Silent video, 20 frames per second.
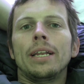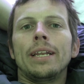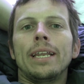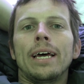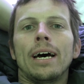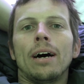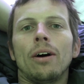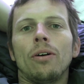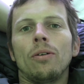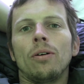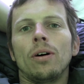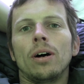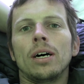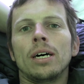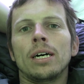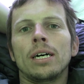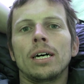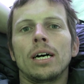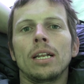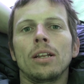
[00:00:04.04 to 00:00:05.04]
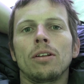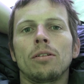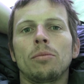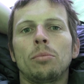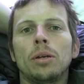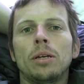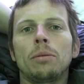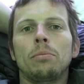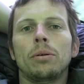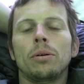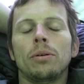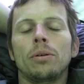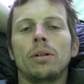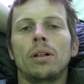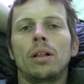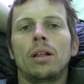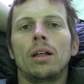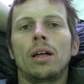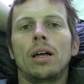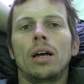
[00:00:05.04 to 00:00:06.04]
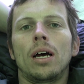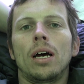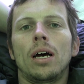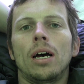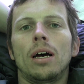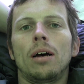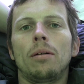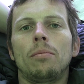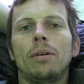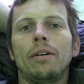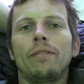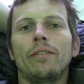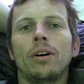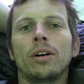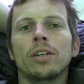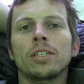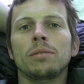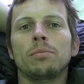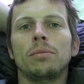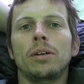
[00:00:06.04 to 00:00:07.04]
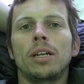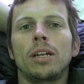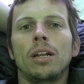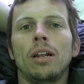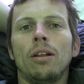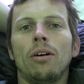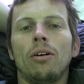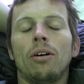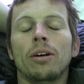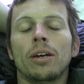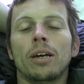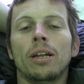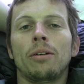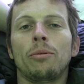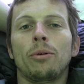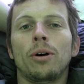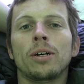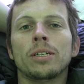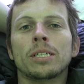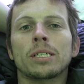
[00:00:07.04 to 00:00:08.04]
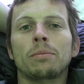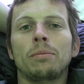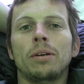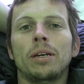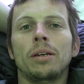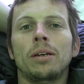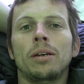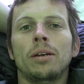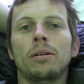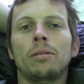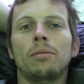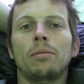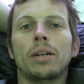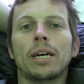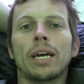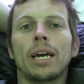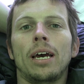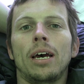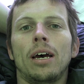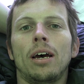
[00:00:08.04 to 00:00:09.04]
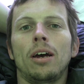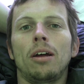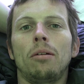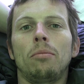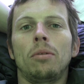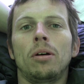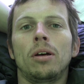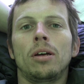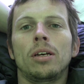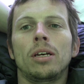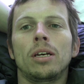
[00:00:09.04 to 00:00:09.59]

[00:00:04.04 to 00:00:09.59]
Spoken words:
Now, a lot of people have asked me, and a lot are going to ask me when I get home,